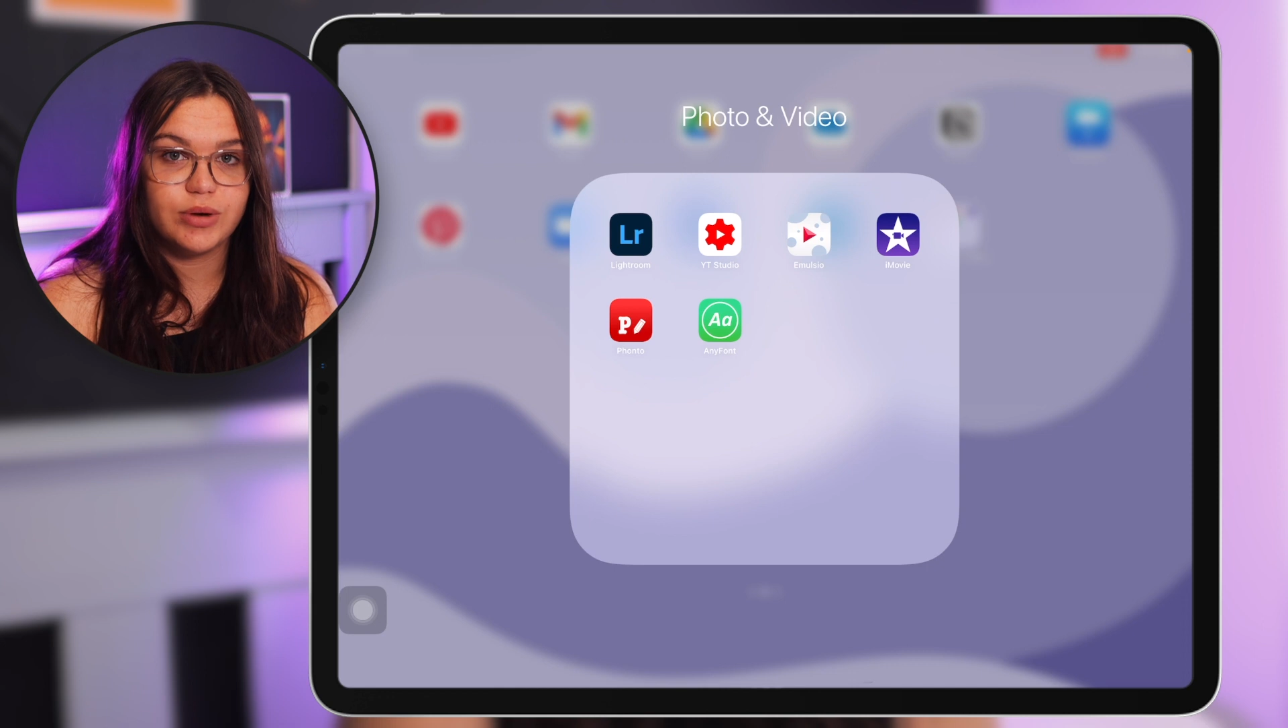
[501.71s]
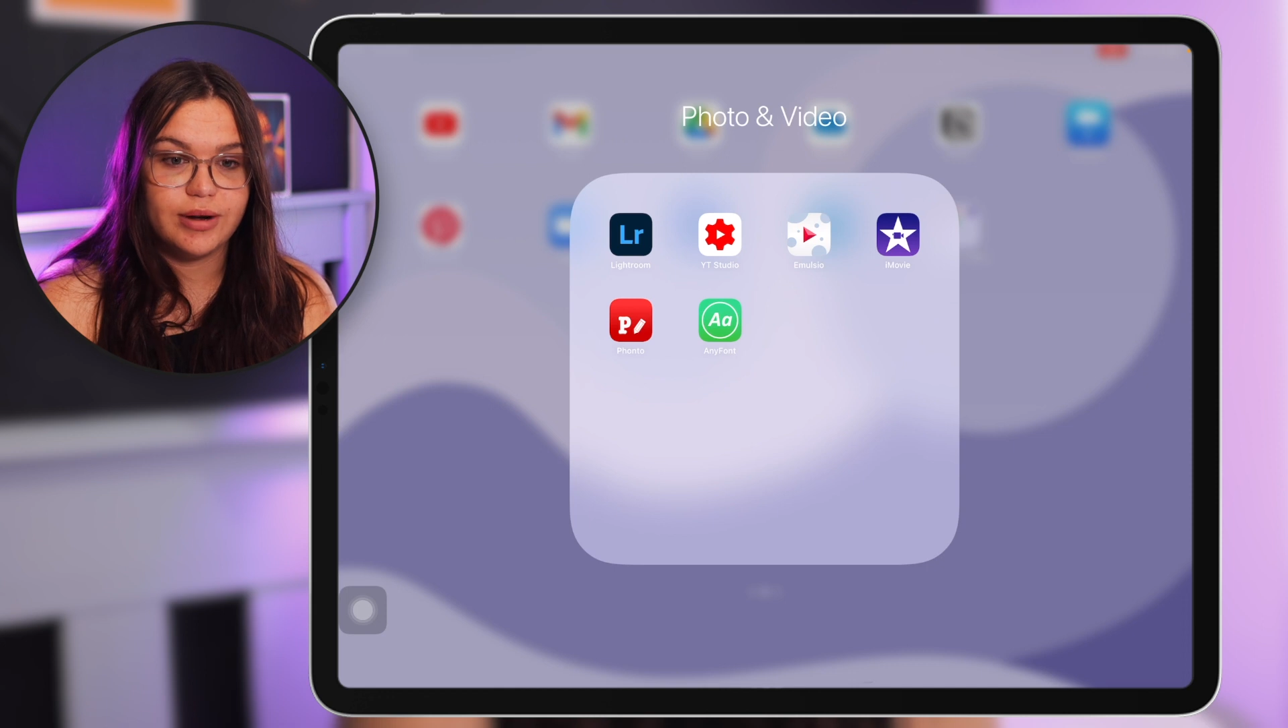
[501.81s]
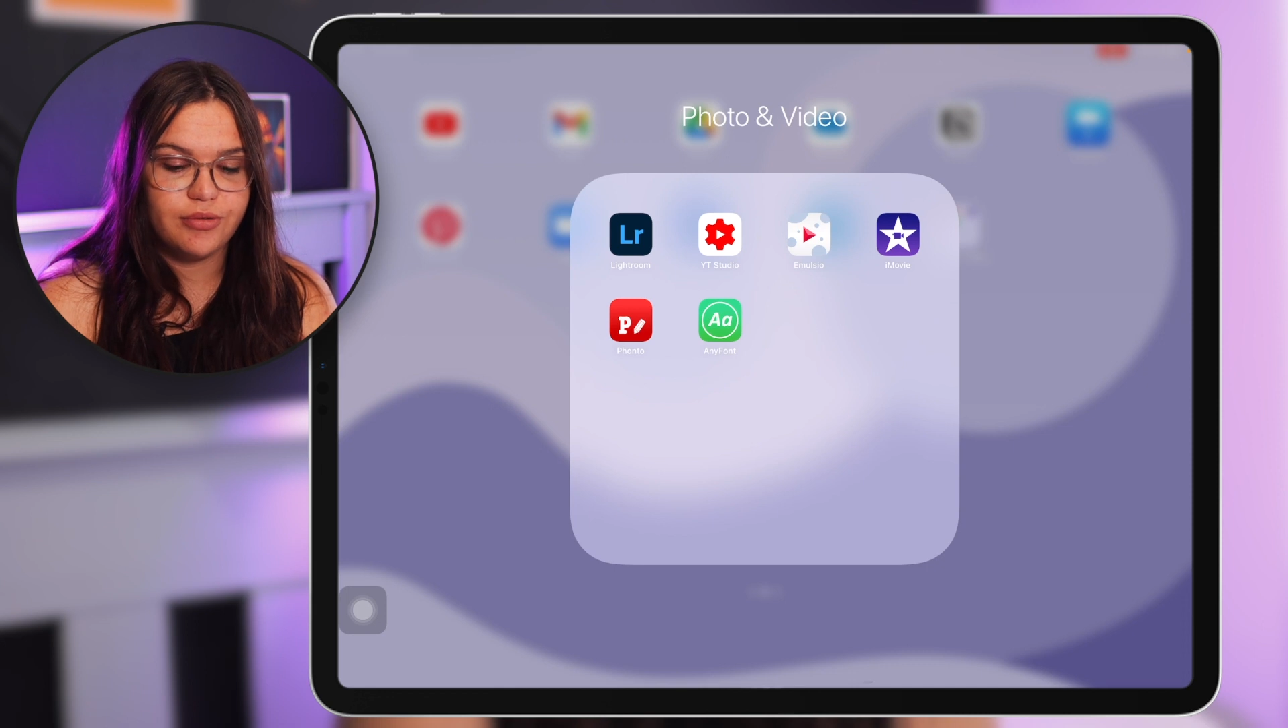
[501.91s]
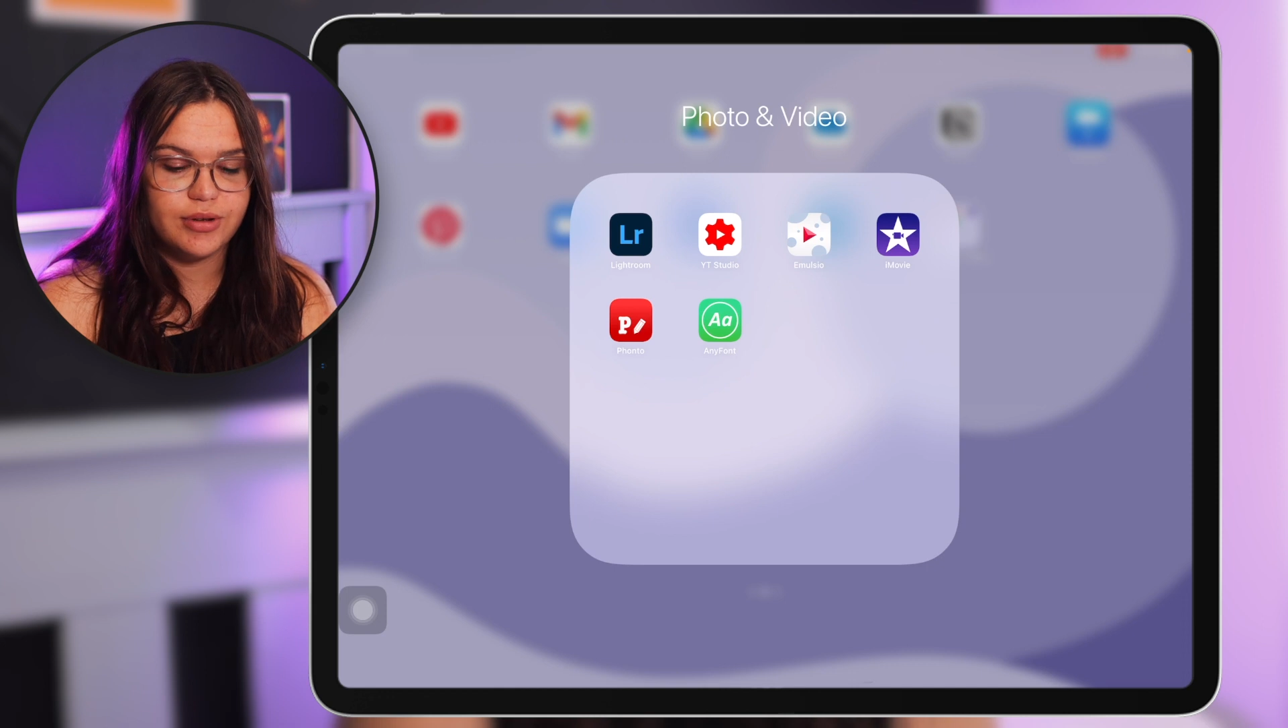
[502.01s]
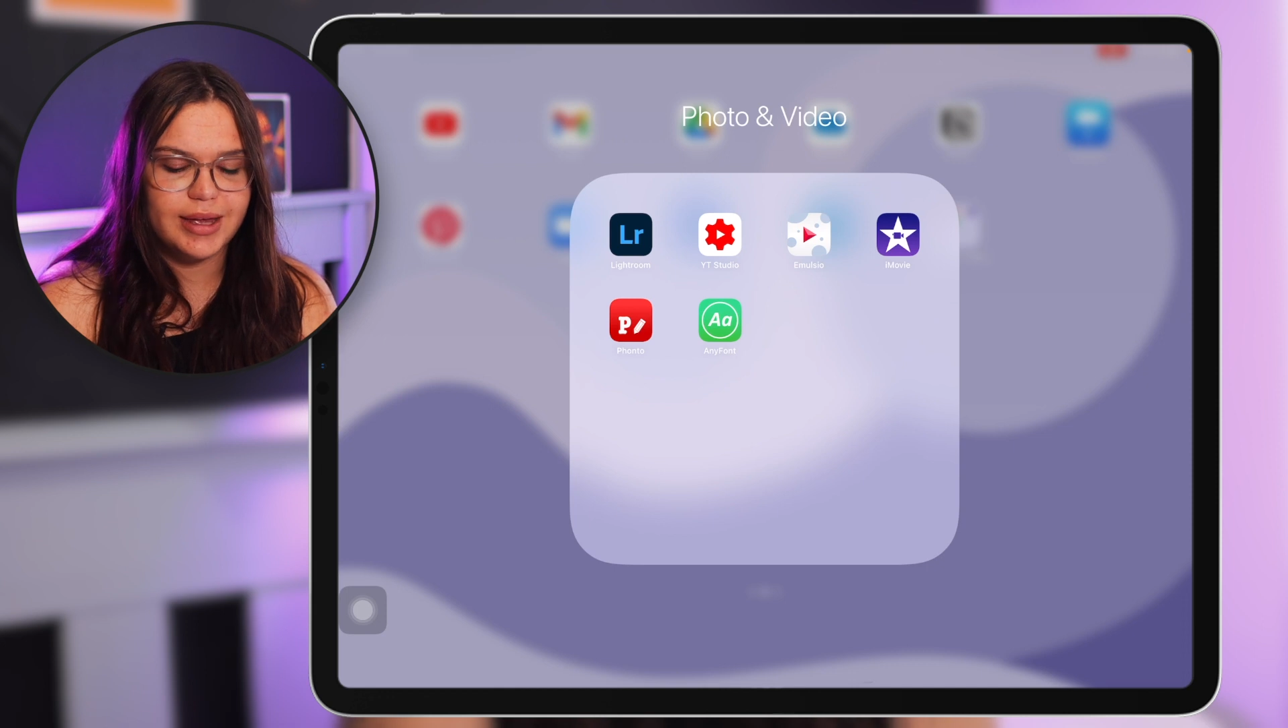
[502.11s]

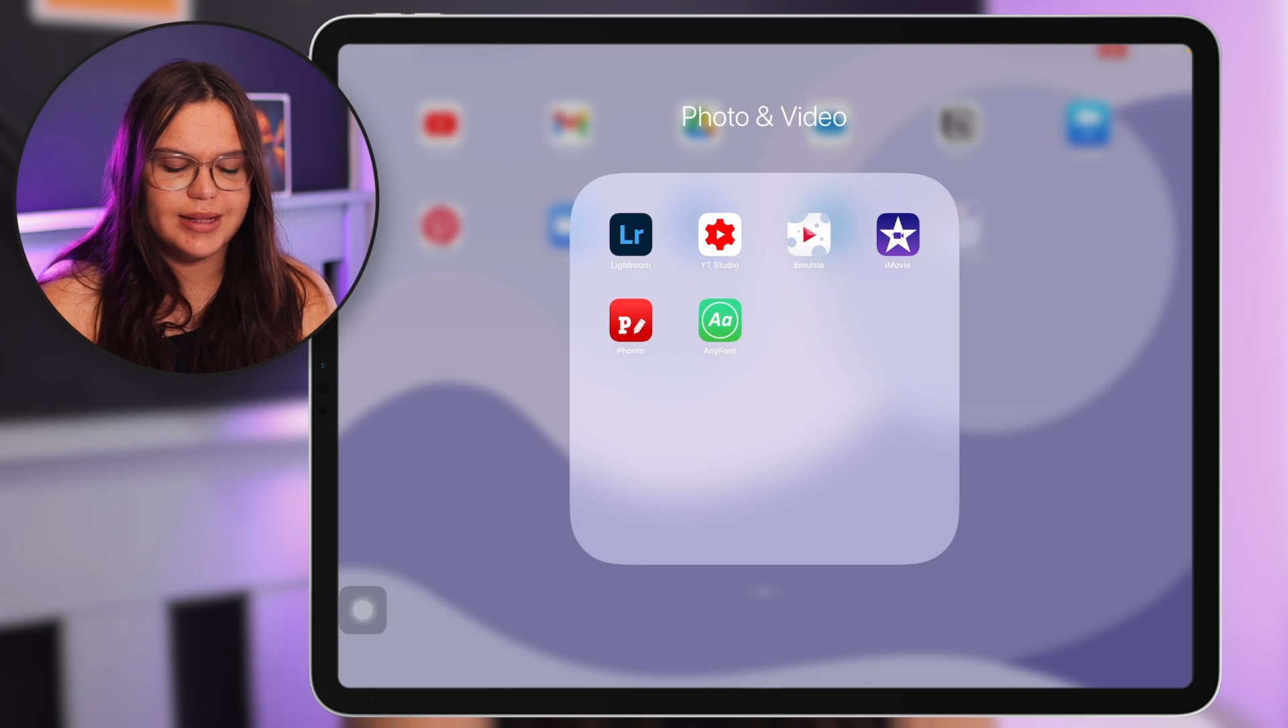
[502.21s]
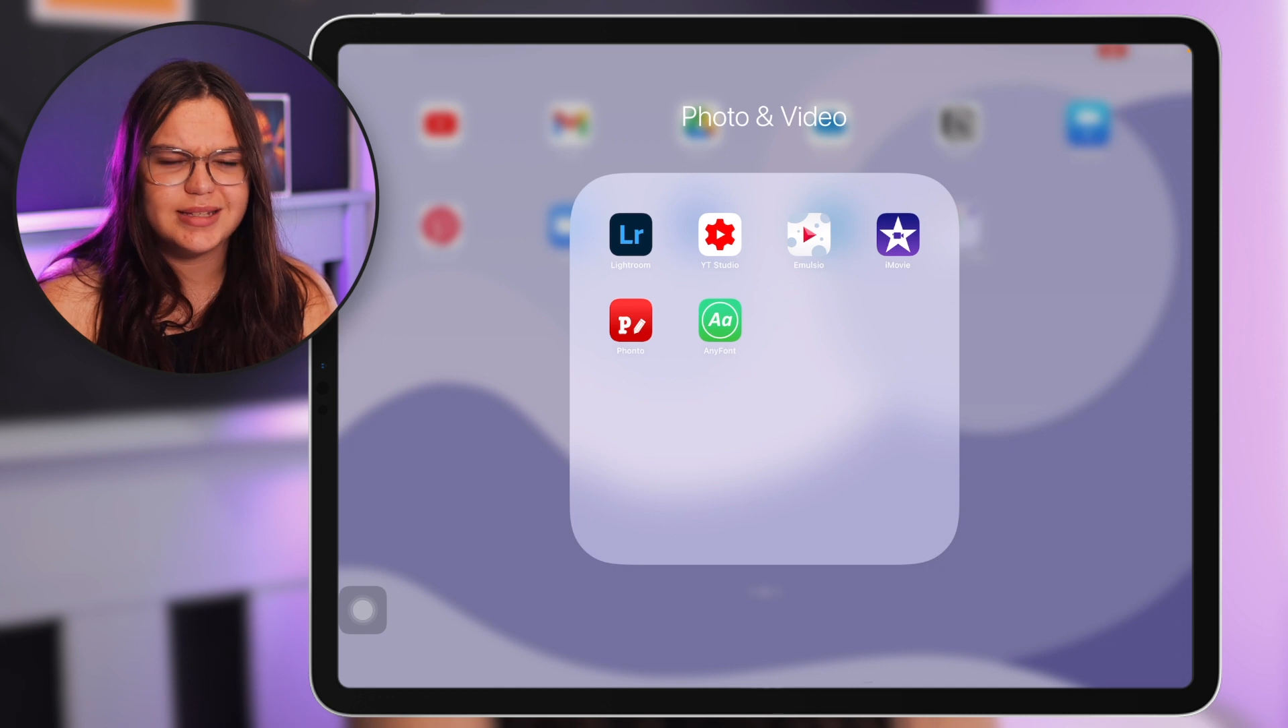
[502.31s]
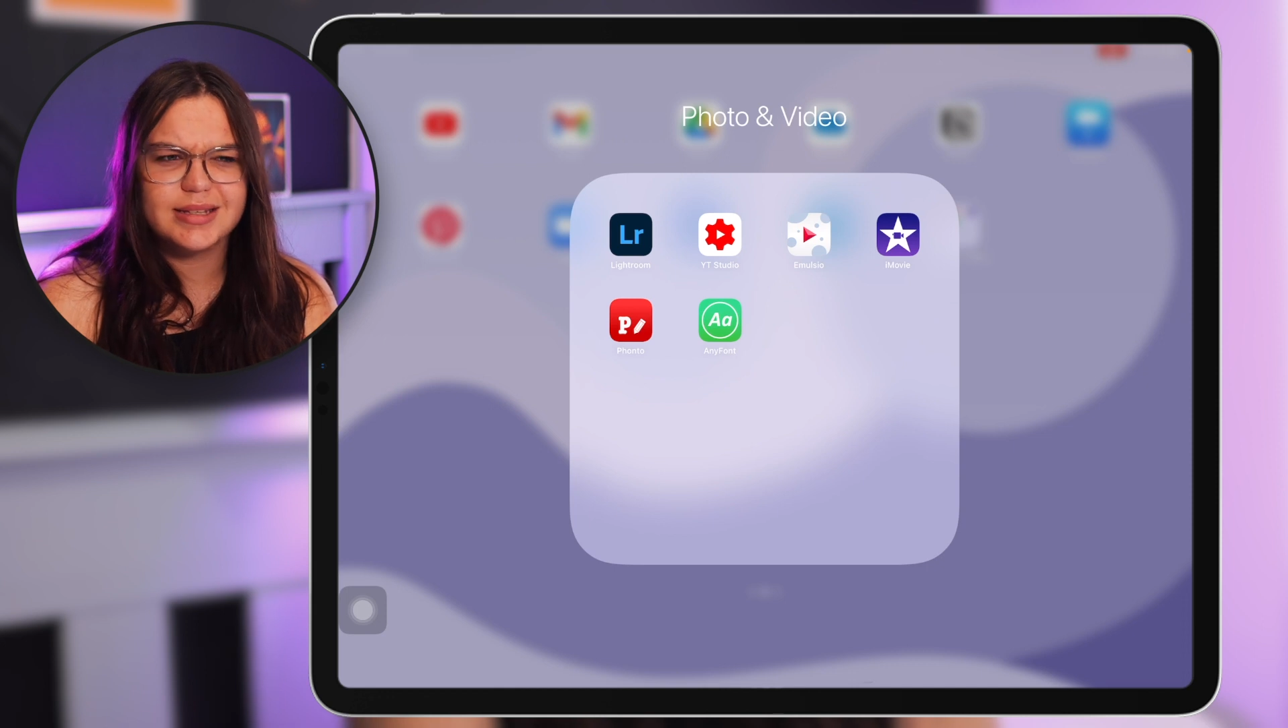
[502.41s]
great for that,